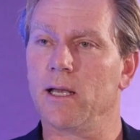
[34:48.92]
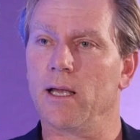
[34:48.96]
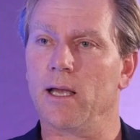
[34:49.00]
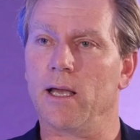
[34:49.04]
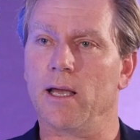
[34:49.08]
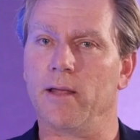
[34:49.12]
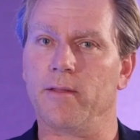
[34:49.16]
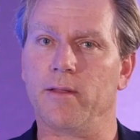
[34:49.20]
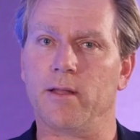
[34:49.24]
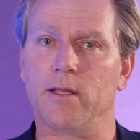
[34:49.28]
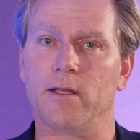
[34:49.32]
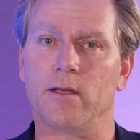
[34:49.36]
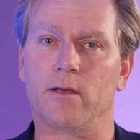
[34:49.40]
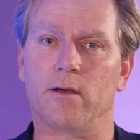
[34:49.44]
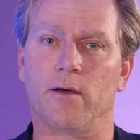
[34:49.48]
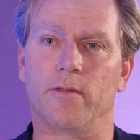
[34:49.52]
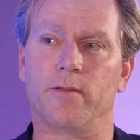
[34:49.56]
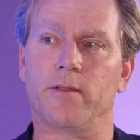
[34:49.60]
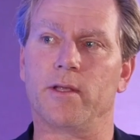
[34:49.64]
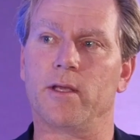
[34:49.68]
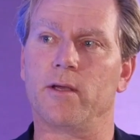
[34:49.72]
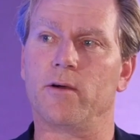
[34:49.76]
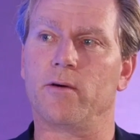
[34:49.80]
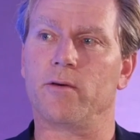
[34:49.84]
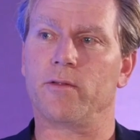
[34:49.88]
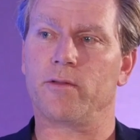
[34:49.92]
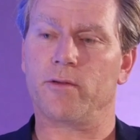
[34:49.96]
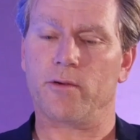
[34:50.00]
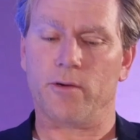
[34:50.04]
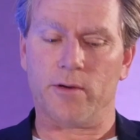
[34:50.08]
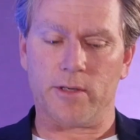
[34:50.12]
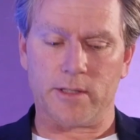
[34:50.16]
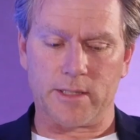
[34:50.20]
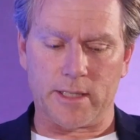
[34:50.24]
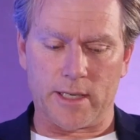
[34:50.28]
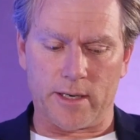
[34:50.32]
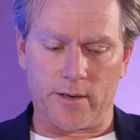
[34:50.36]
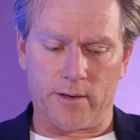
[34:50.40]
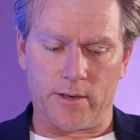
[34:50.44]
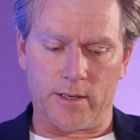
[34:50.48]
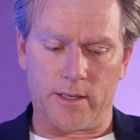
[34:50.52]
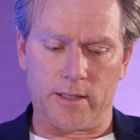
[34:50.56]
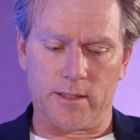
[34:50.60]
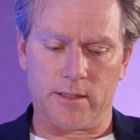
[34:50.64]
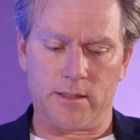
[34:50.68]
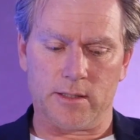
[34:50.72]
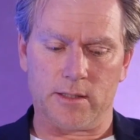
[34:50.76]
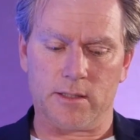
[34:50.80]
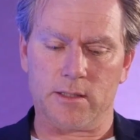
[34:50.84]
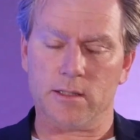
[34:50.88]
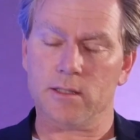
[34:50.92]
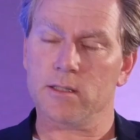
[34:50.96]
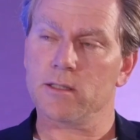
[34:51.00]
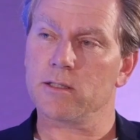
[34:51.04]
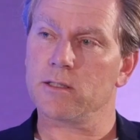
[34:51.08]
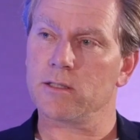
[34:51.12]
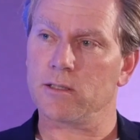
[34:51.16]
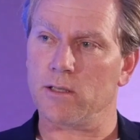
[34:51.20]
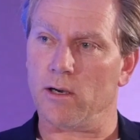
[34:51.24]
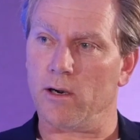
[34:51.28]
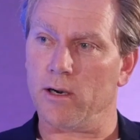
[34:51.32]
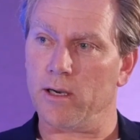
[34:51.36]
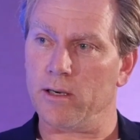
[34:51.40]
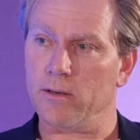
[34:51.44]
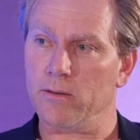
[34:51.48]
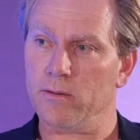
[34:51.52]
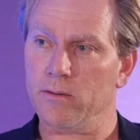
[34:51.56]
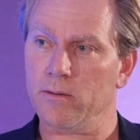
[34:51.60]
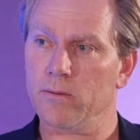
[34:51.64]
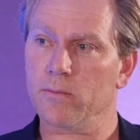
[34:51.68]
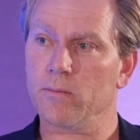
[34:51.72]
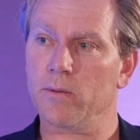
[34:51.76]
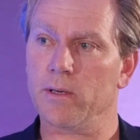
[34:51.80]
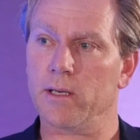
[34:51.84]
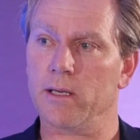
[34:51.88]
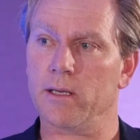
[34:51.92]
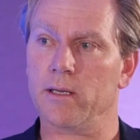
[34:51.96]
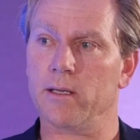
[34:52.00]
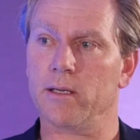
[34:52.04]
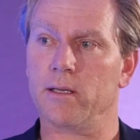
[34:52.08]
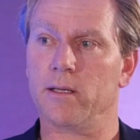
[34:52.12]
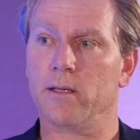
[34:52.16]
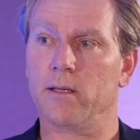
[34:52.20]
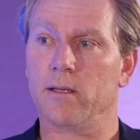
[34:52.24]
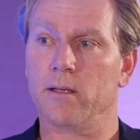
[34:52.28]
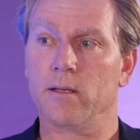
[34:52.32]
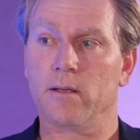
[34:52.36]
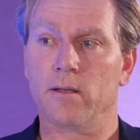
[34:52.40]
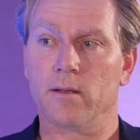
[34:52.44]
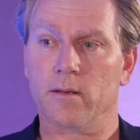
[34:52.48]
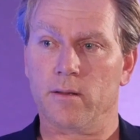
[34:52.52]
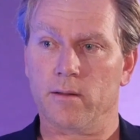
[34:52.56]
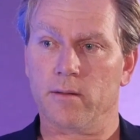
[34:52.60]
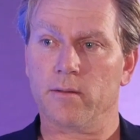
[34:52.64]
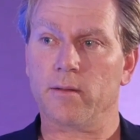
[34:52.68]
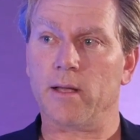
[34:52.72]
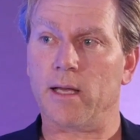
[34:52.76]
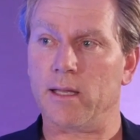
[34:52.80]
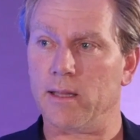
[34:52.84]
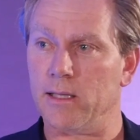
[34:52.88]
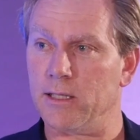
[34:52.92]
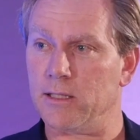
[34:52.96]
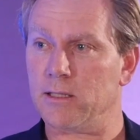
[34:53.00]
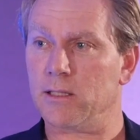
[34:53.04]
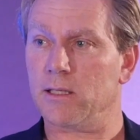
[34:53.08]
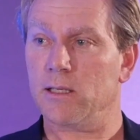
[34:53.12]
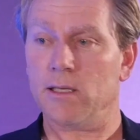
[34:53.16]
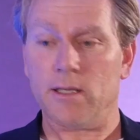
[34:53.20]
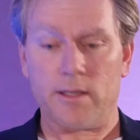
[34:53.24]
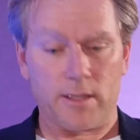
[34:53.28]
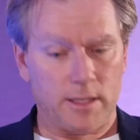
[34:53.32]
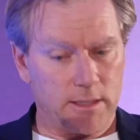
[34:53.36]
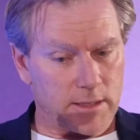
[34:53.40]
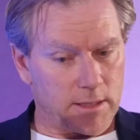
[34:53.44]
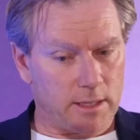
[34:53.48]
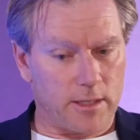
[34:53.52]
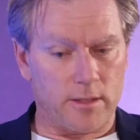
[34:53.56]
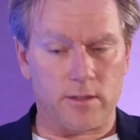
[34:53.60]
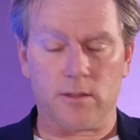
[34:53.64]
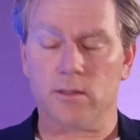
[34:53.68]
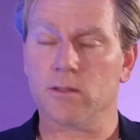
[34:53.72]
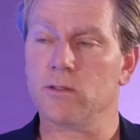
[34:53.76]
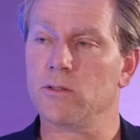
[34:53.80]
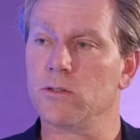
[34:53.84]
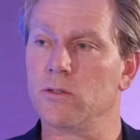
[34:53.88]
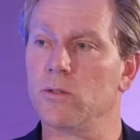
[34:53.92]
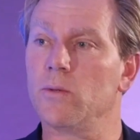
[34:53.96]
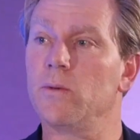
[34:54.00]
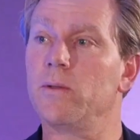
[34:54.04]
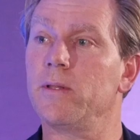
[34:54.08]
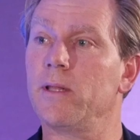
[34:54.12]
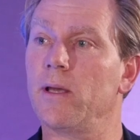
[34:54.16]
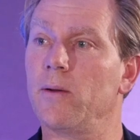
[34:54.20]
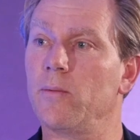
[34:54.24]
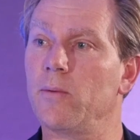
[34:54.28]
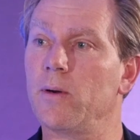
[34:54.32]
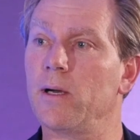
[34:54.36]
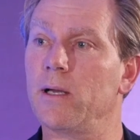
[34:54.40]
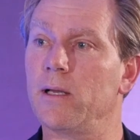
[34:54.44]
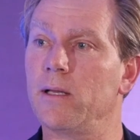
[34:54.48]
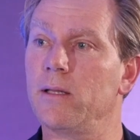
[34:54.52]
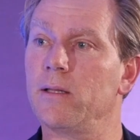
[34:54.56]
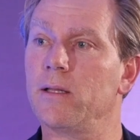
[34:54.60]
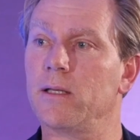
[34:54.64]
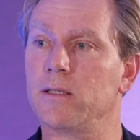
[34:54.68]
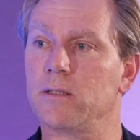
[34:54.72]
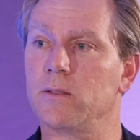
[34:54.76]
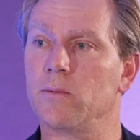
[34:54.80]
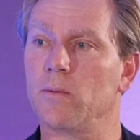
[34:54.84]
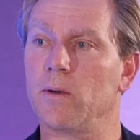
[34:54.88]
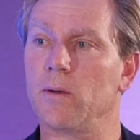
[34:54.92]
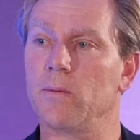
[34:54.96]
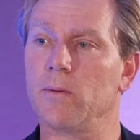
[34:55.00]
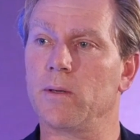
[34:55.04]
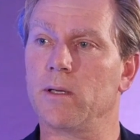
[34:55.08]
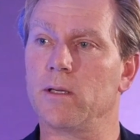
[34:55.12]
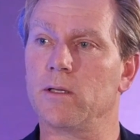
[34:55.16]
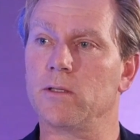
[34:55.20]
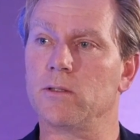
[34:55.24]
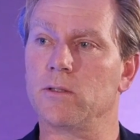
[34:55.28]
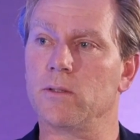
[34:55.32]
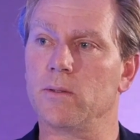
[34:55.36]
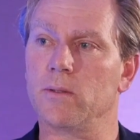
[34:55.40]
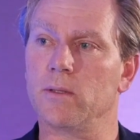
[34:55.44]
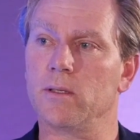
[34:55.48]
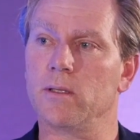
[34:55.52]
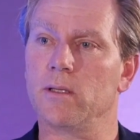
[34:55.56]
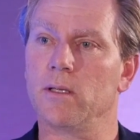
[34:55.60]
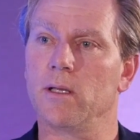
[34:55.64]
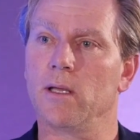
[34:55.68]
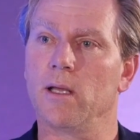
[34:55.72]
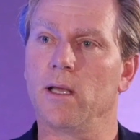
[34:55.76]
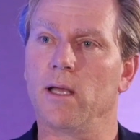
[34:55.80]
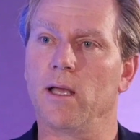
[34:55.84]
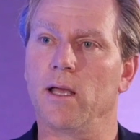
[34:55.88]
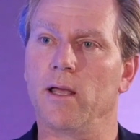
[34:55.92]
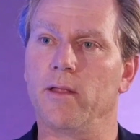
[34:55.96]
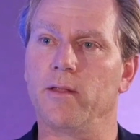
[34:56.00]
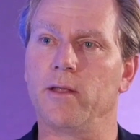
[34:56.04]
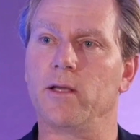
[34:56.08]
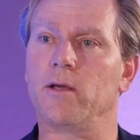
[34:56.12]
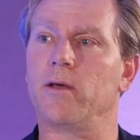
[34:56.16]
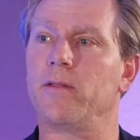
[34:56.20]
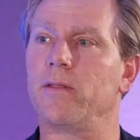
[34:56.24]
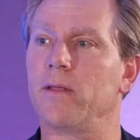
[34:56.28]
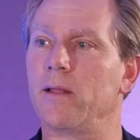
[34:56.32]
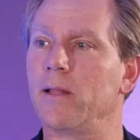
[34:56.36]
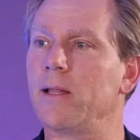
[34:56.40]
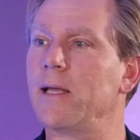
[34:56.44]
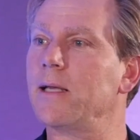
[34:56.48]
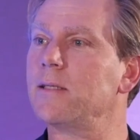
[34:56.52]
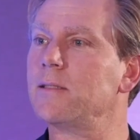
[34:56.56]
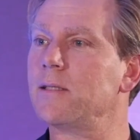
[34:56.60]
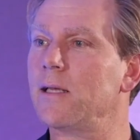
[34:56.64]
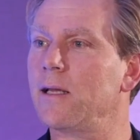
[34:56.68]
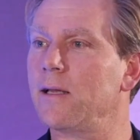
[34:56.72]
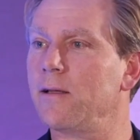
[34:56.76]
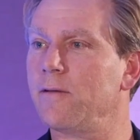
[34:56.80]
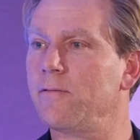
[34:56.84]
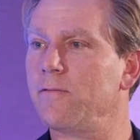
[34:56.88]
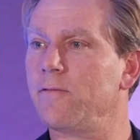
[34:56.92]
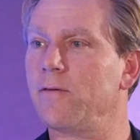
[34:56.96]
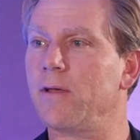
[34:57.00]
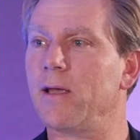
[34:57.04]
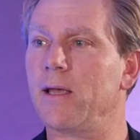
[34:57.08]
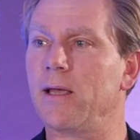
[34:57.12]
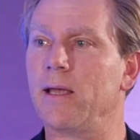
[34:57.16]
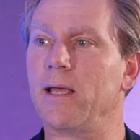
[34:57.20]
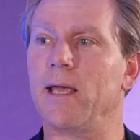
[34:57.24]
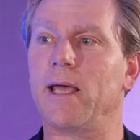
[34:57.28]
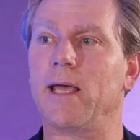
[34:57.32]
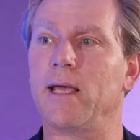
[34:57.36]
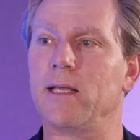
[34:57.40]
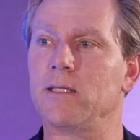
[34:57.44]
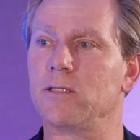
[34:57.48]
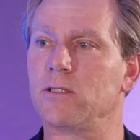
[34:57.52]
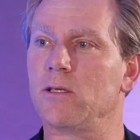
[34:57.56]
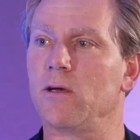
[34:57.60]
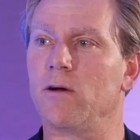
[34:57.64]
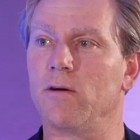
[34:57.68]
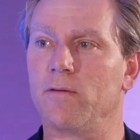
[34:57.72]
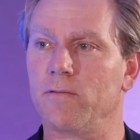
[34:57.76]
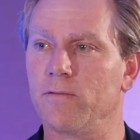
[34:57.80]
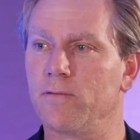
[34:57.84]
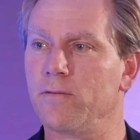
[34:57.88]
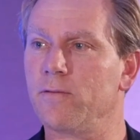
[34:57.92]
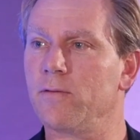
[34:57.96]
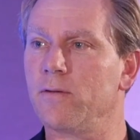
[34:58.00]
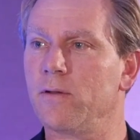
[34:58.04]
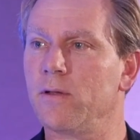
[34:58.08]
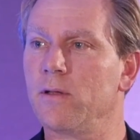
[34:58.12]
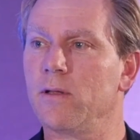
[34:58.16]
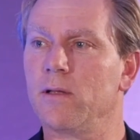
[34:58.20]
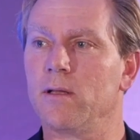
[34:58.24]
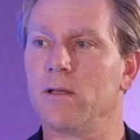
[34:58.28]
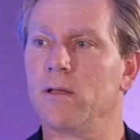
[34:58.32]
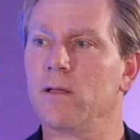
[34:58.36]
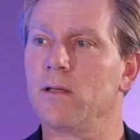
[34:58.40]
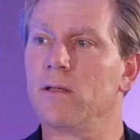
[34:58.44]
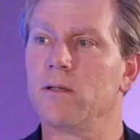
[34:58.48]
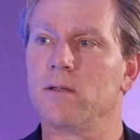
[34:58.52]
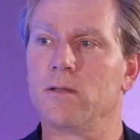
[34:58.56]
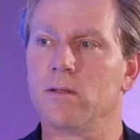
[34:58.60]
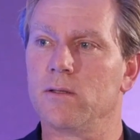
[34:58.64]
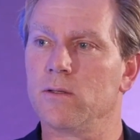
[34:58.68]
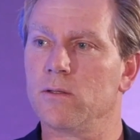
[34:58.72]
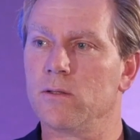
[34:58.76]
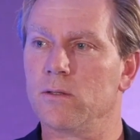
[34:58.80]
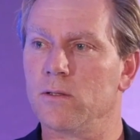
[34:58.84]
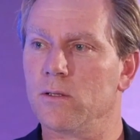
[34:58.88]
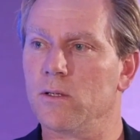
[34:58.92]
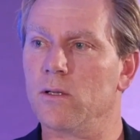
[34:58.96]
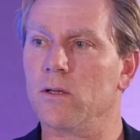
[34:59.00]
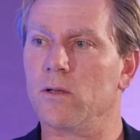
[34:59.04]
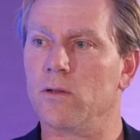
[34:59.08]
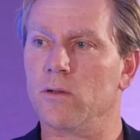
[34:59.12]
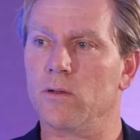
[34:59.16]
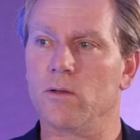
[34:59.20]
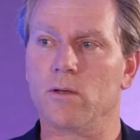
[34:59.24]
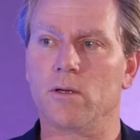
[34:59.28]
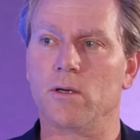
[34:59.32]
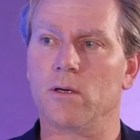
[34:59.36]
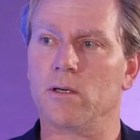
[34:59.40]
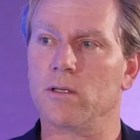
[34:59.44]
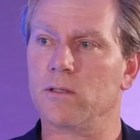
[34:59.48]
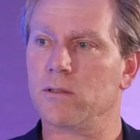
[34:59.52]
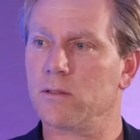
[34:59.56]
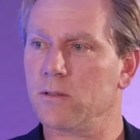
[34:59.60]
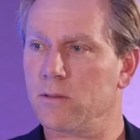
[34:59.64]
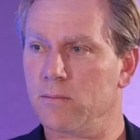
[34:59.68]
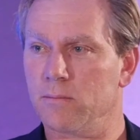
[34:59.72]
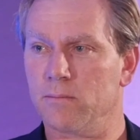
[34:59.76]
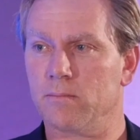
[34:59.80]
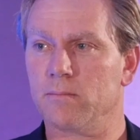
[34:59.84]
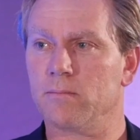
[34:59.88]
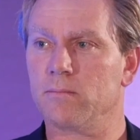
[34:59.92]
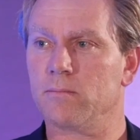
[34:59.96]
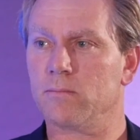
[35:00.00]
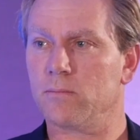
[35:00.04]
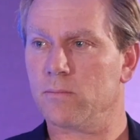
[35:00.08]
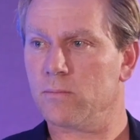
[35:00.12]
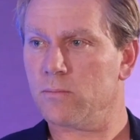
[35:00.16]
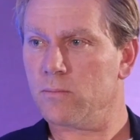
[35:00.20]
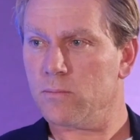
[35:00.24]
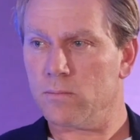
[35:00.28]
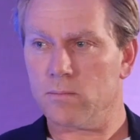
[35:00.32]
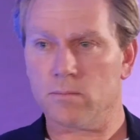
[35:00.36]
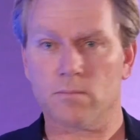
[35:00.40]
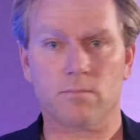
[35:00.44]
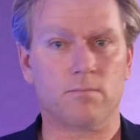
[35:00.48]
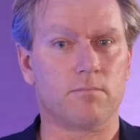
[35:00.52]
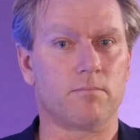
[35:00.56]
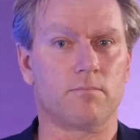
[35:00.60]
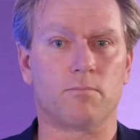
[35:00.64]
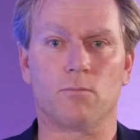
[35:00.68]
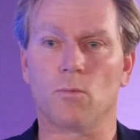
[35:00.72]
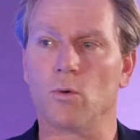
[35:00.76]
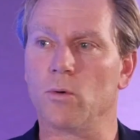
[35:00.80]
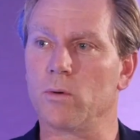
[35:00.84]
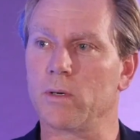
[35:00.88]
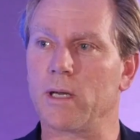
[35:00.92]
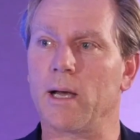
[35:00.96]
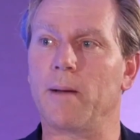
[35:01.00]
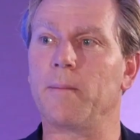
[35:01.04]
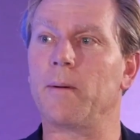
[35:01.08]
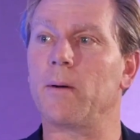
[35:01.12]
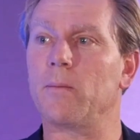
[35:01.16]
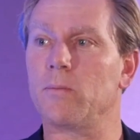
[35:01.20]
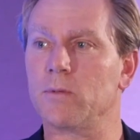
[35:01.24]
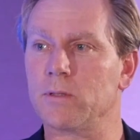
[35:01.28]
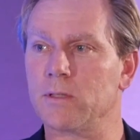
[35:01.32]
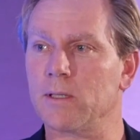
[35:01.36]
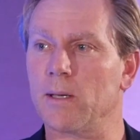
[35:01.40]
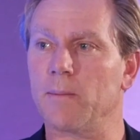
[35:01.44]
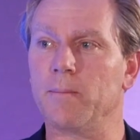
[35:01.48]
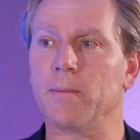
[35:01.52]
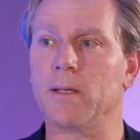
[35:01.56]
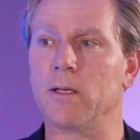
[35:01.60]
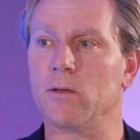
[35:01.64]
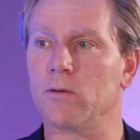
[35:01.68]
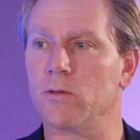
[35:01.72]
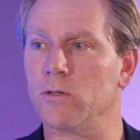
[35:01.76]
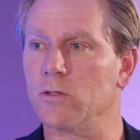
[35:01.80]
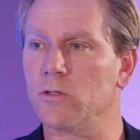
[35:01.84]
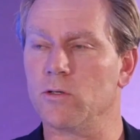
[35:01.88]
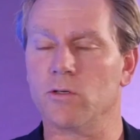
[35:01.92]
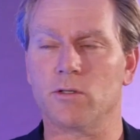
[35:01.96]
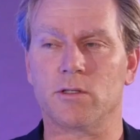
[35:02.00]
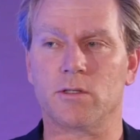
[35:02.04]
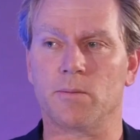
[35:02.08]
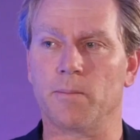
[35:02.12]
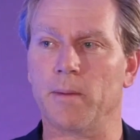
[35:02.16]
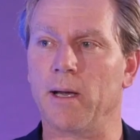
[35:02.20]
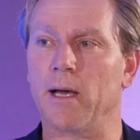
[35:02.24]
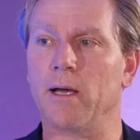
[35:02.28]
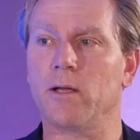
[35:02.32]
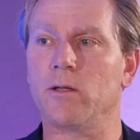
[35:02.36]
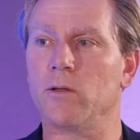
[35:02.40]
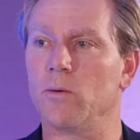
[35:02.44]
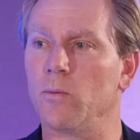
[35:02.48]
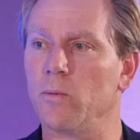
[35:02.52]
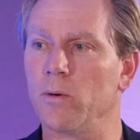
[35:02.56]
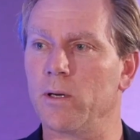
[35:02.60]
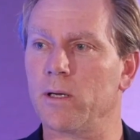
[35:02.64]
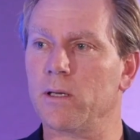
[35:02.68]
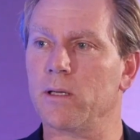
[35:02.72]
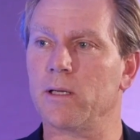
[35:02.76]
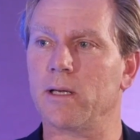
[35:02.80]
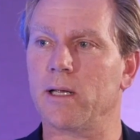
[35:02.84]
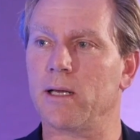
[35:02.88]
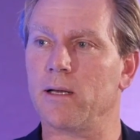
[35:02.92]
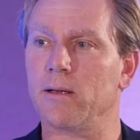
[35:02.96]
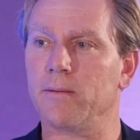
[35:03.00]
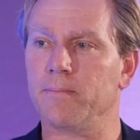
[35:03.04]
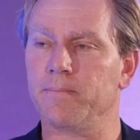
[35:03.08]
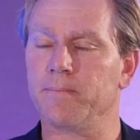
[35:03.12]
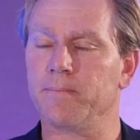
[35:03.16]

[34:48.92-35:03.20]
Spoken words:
And then you got the authoritarian style where they listen and they say, do it that way, that's the way we're going to do it. And then you got the laissez-faire, hands-off, you guys will come up with something good, you're smart, you'll work it out.